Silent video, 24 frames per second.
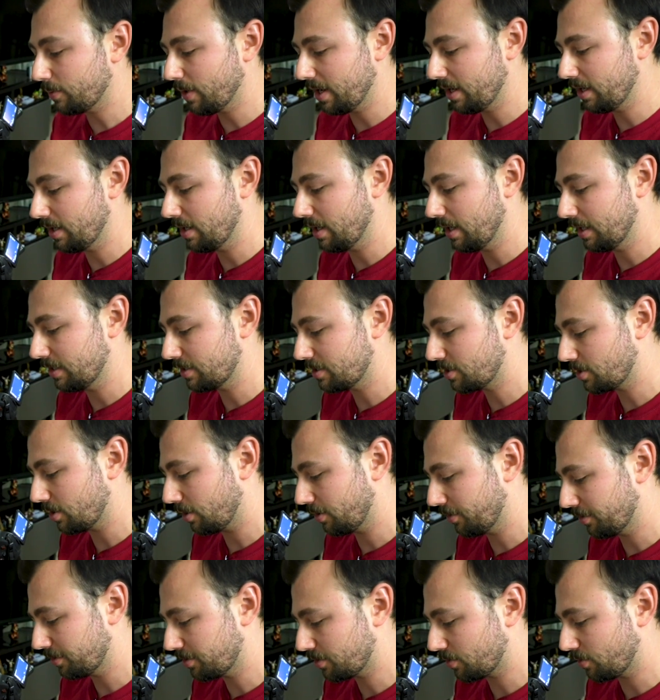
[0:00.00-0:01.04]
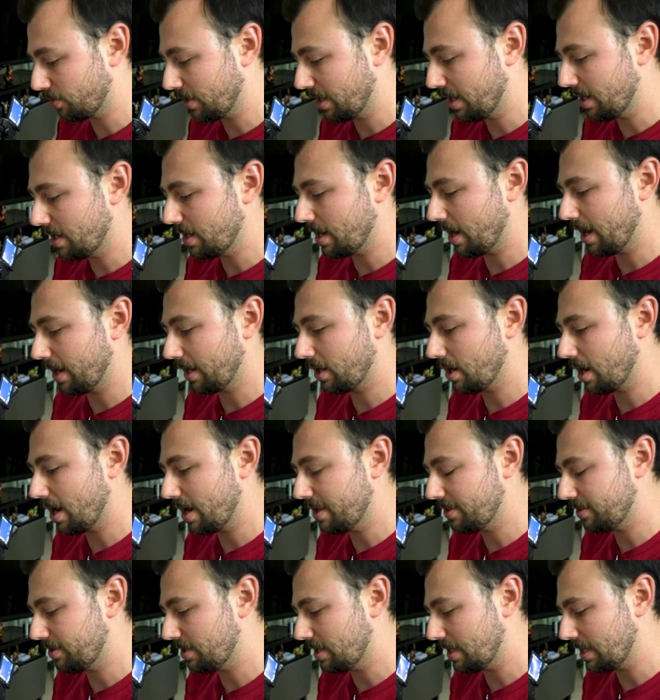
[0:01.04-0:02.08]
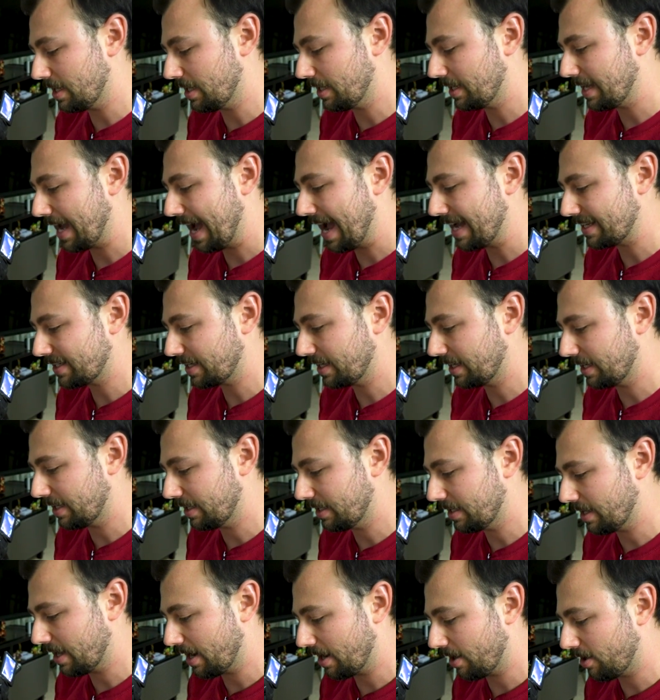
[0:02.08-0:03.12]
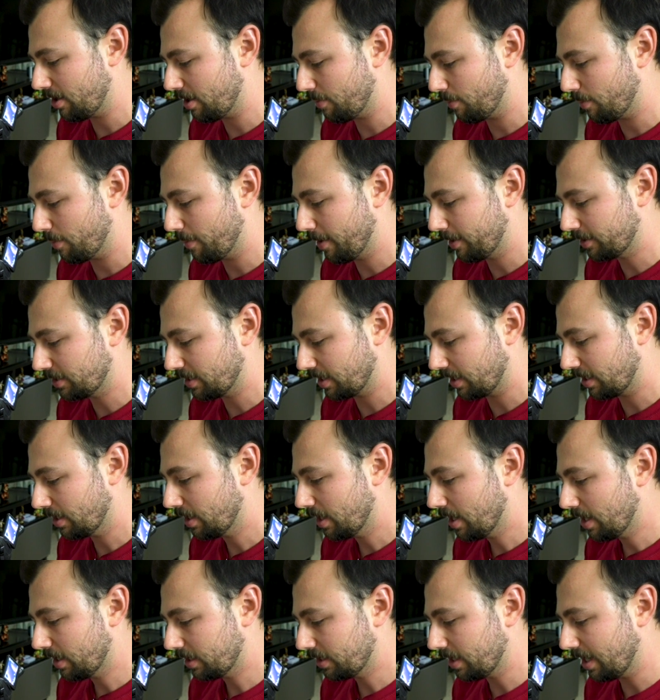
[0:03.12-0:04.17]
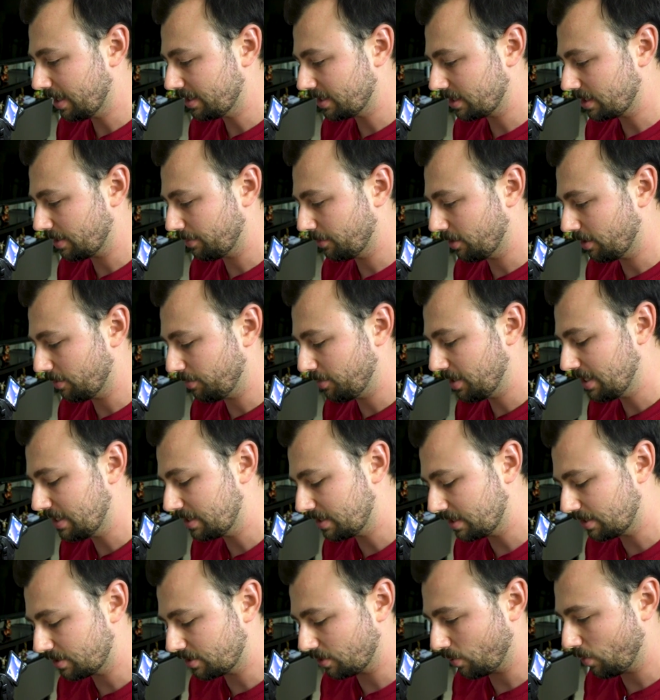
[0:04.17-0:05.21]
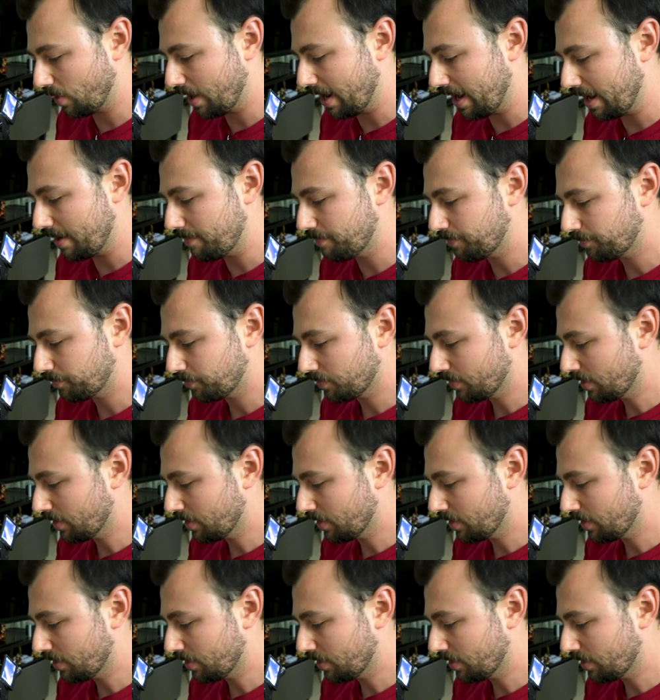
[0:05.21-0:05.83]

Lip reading: ready to install the screen. I got the gasket in there and I'm about to cut some of the pieces away.